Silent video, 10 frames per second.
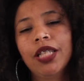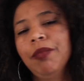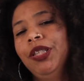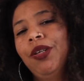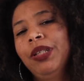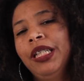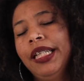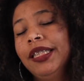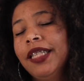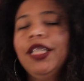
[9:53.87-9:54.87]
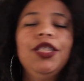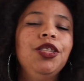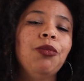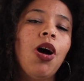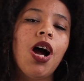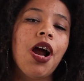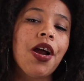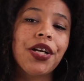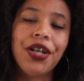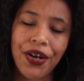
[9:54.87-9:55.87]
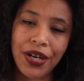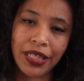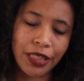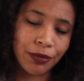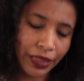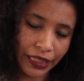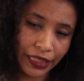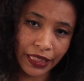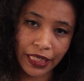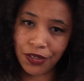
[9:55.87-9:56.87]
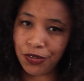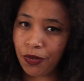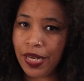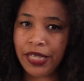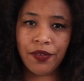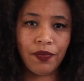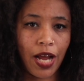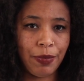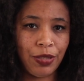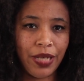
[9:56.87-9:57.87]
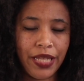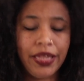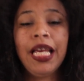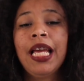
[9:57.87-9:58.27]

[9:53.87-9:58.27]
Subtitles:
let me know what it is that you are currently reading, enjoying, and vibing with.